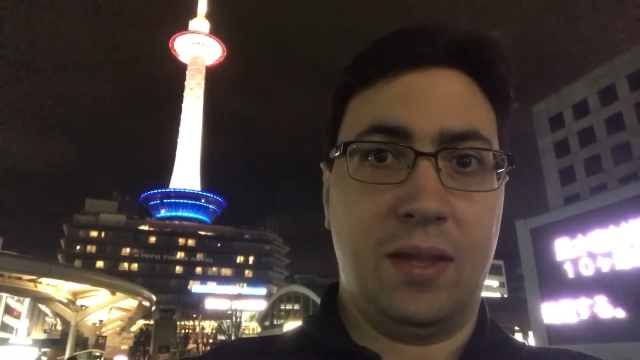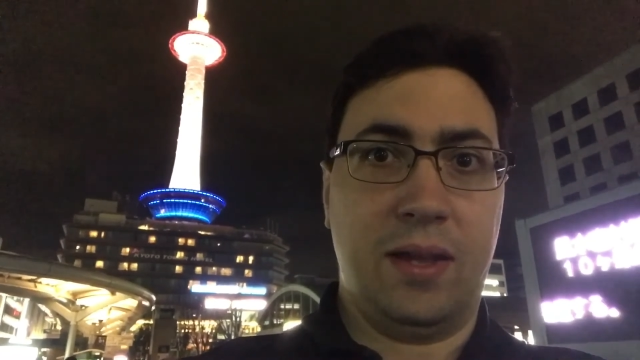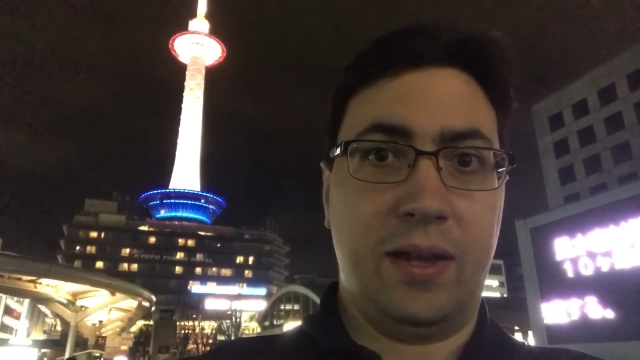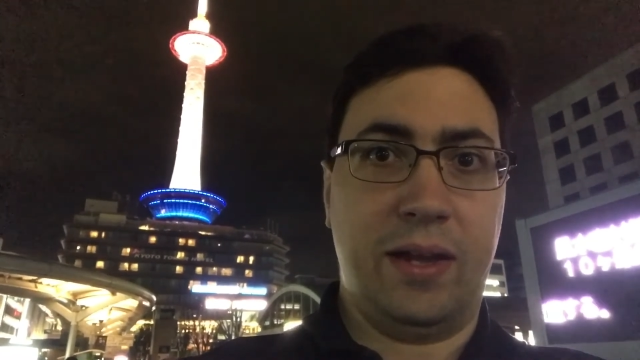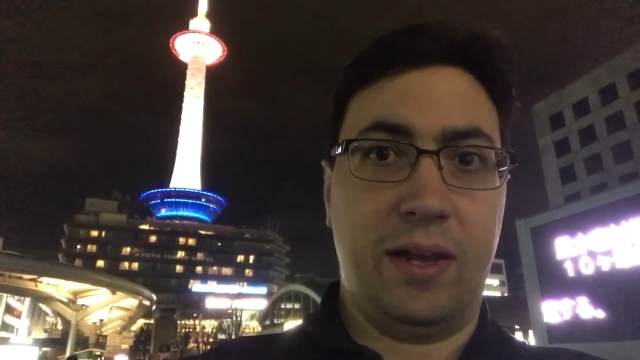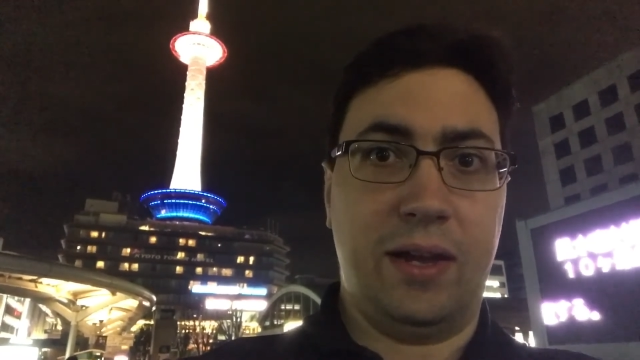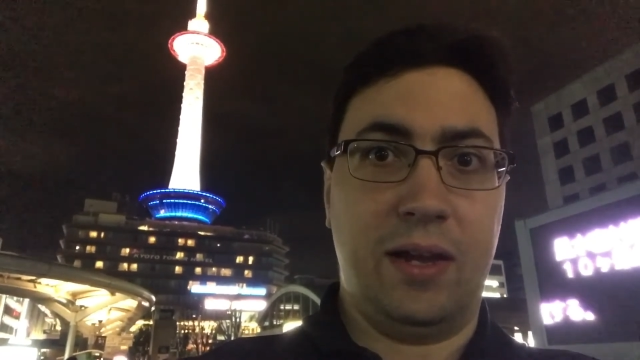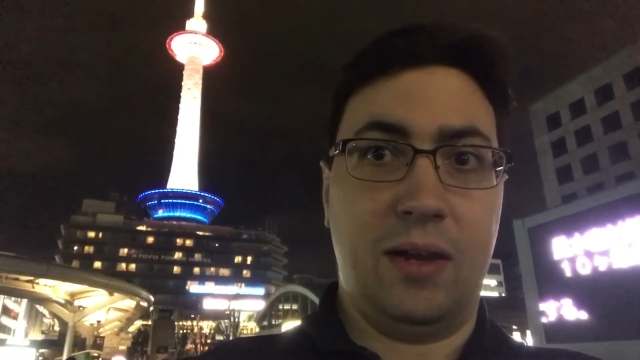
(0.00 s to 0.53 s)

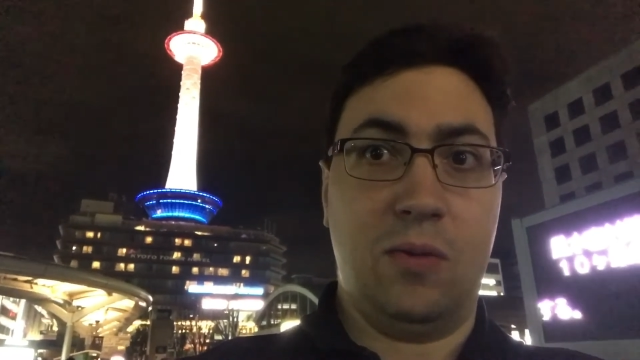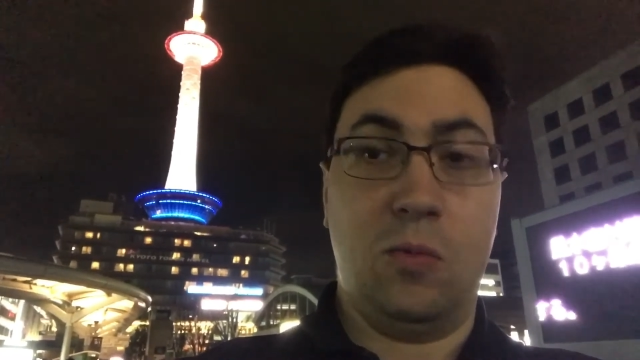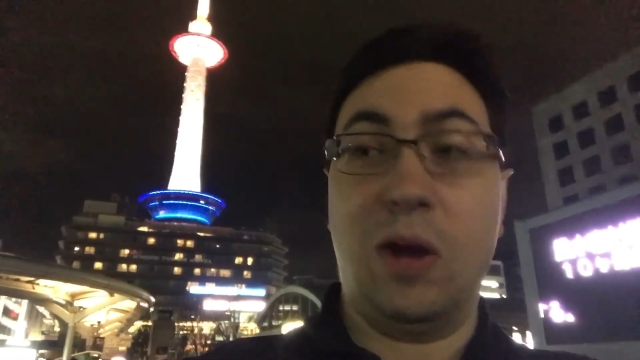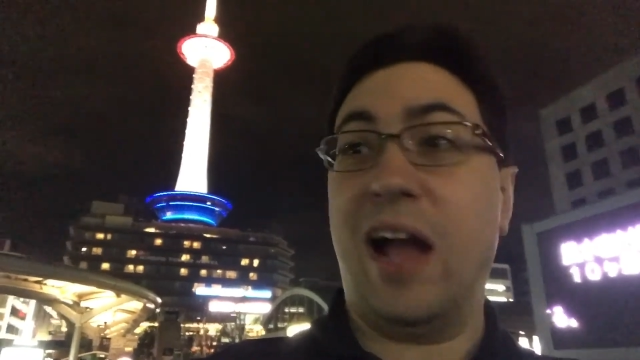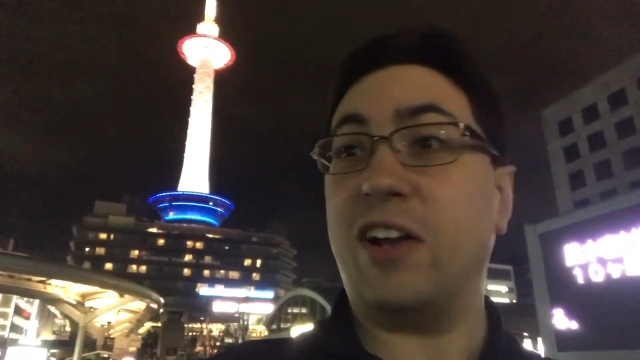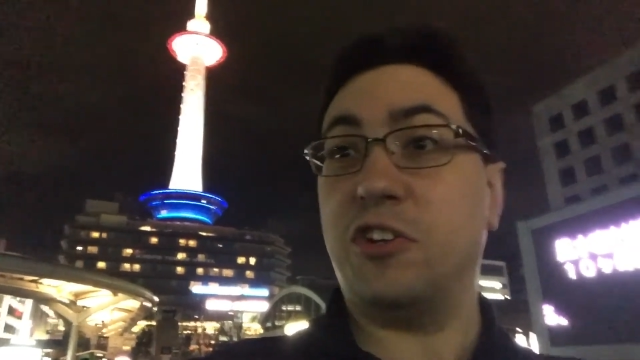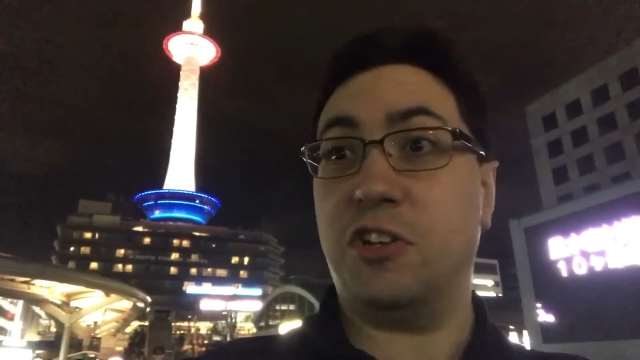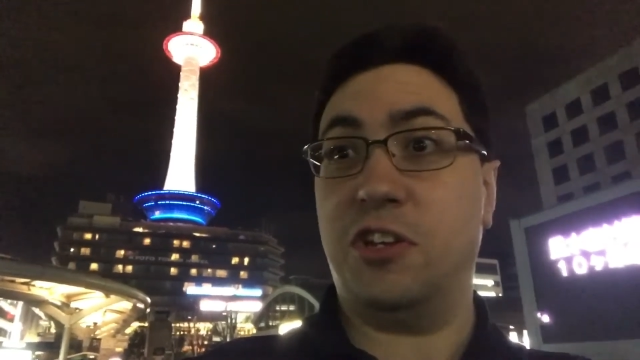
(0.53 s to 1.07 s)

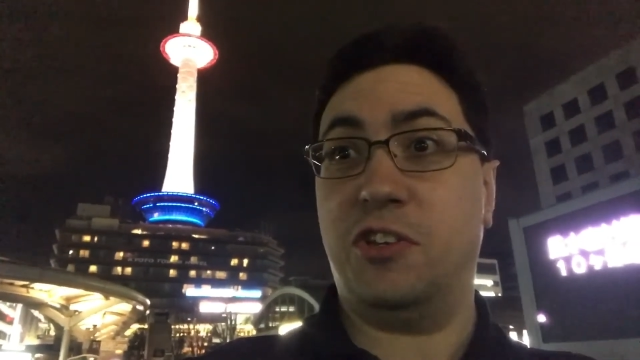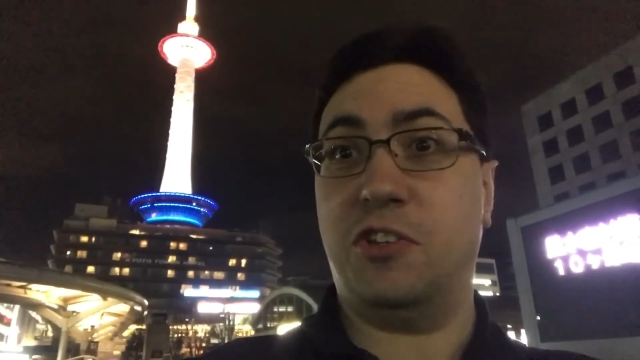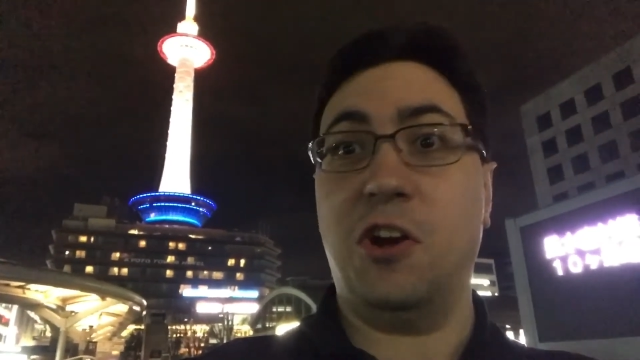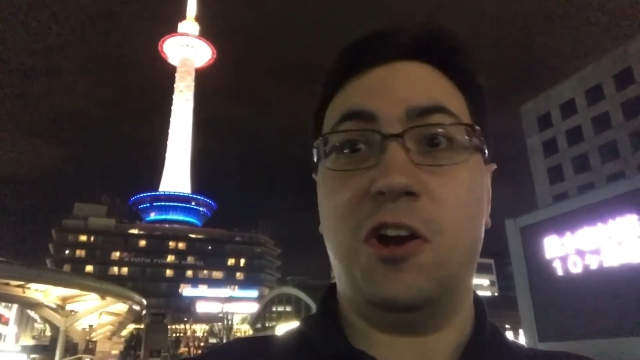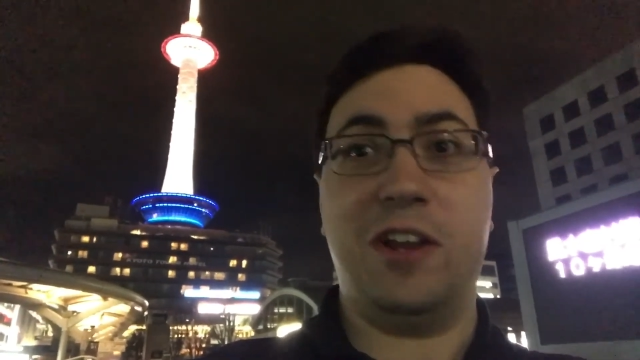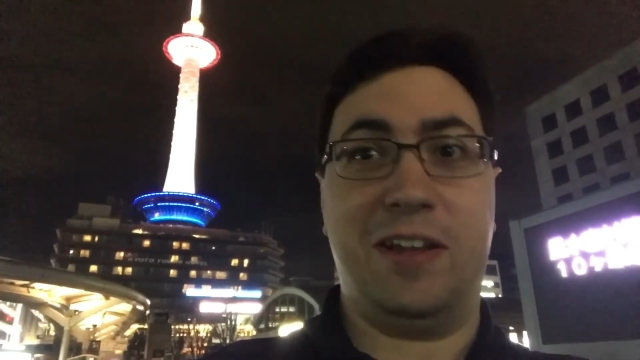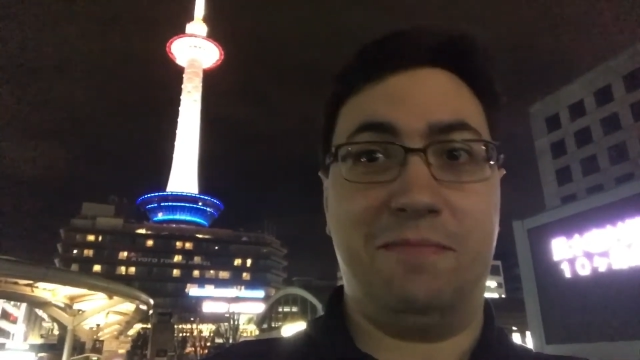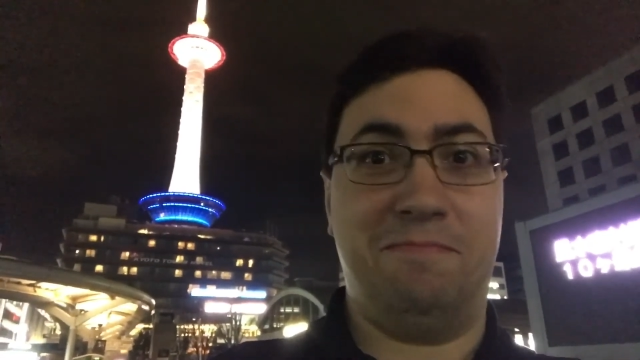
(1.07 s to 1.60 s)
Well, actually
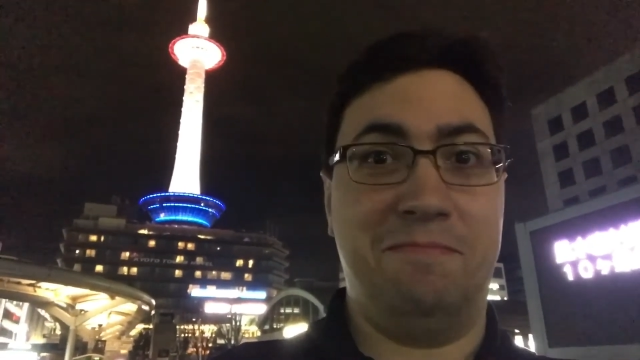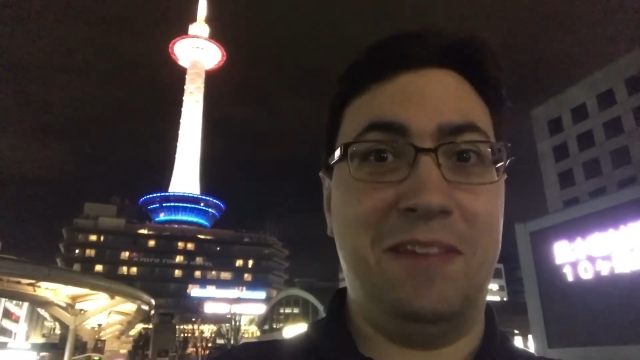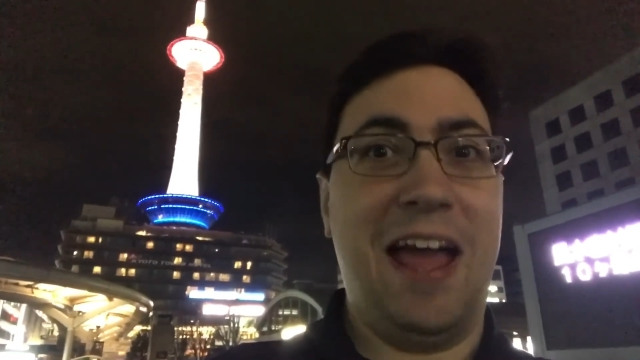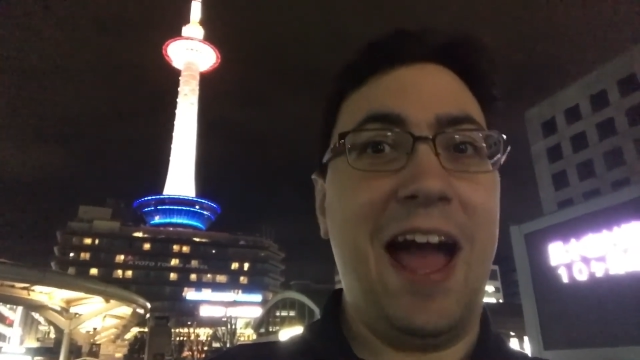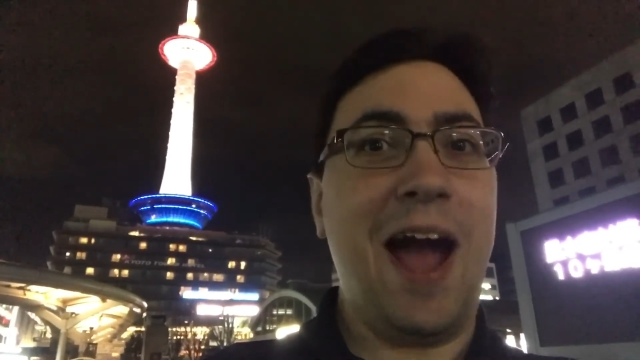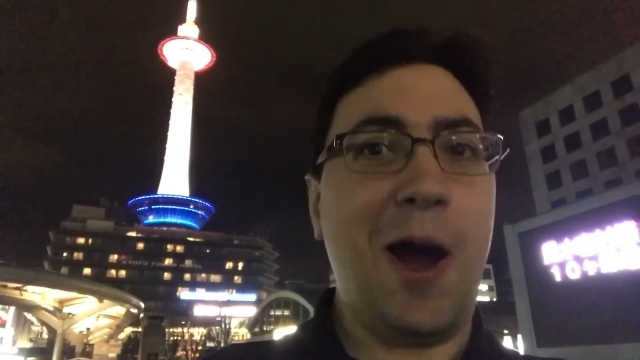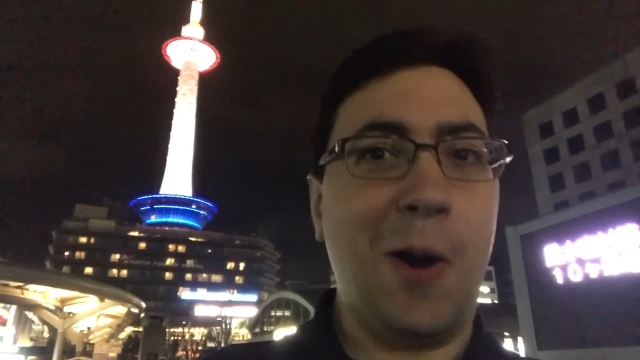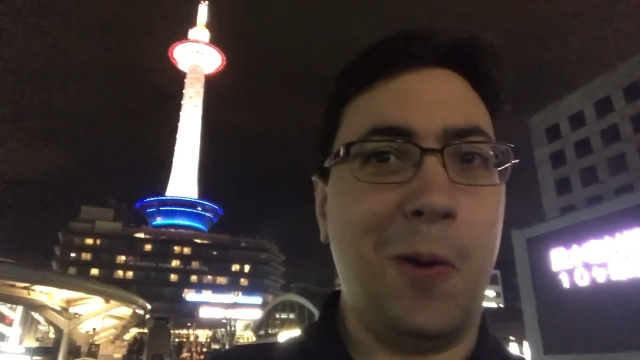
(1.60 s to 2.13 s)
starting
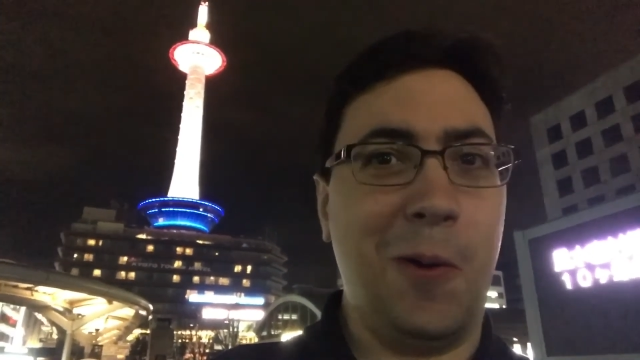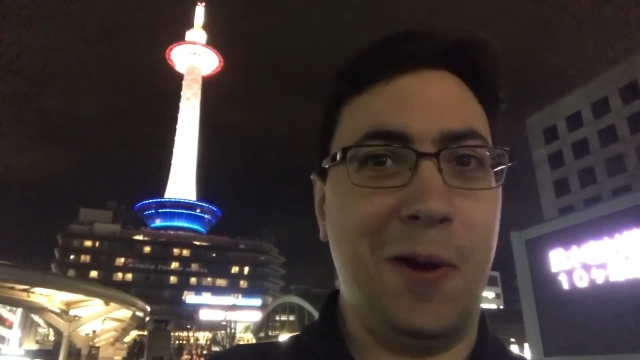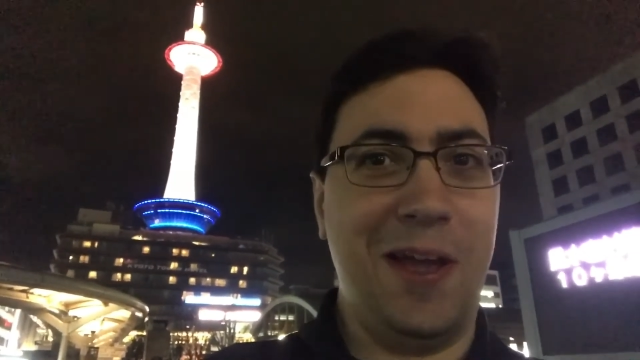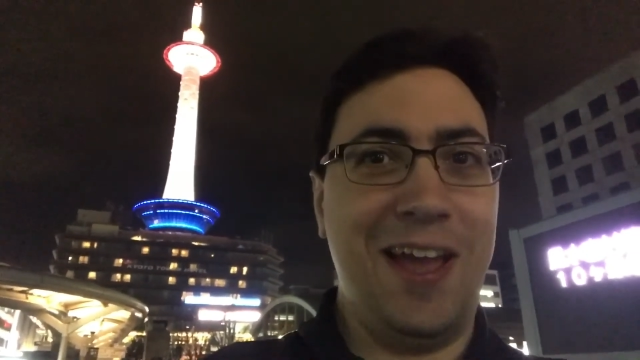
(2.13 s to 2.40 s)
now